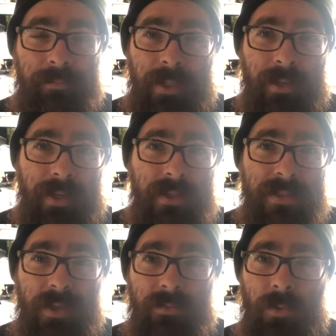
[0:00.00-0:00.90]
And like I
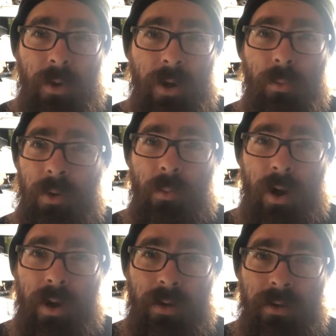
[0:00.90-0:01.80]
said, for running one
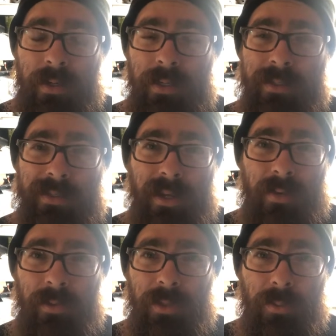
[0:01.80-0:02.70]
wire, it's
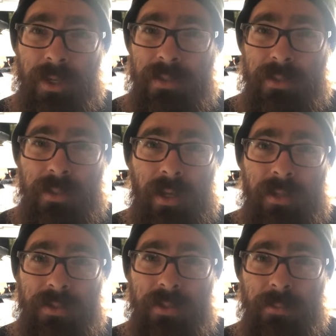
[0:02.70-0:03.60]
not really a waste and
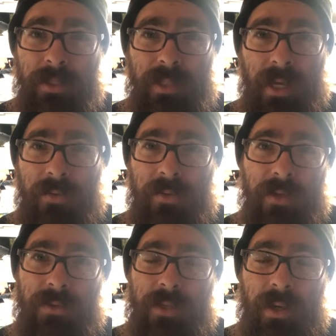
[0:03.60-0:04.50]
not stupid to have an
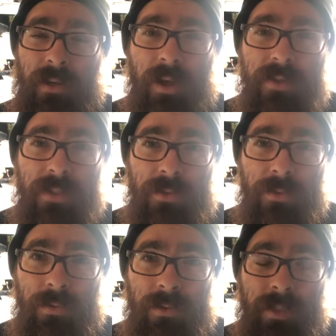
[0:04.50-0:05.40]
extra diagnostic
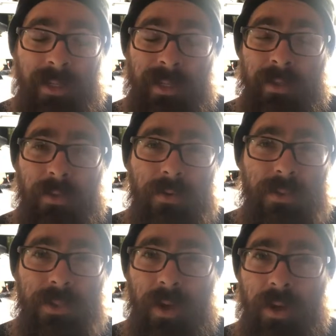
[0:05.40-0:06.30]
tool. Those
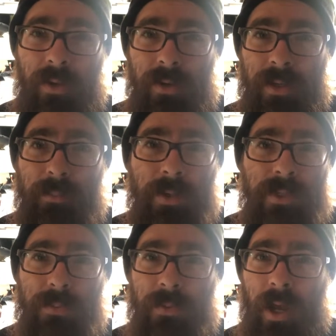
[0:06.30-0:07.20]
two analog
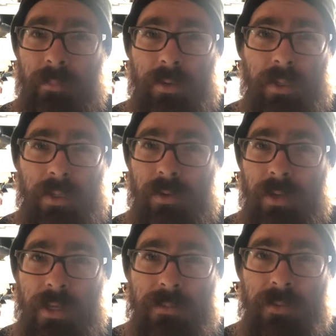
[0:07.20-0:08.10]
inputs were not being
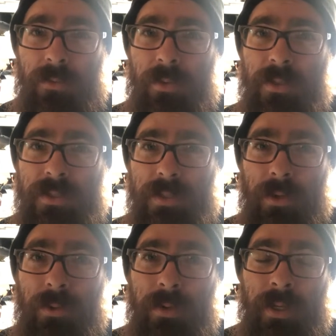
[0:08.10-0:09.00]
utilized before,
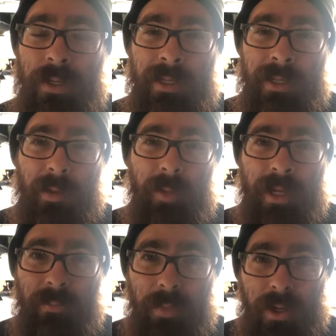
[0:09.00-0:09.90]
so I'm
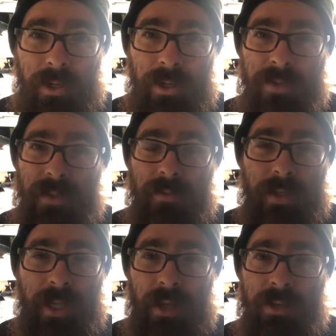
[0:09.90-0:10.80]
making better use of the
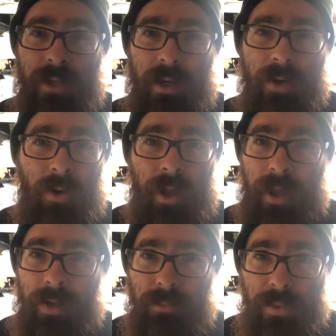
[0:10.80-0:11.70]
gauge that I already
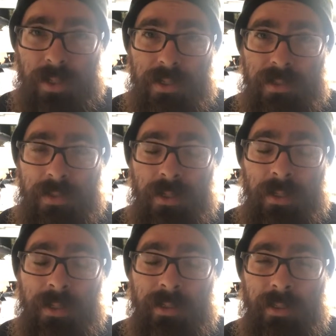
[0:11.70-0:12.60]
had in place.
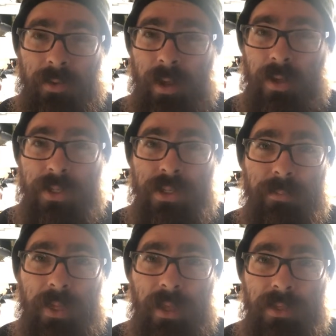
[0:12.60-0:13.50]
You know, not a
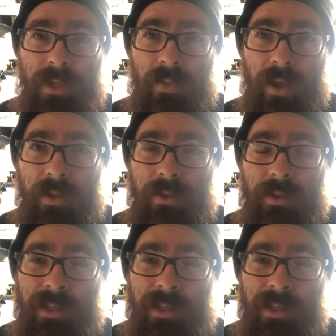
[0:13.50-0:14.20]
cheap gauge at that.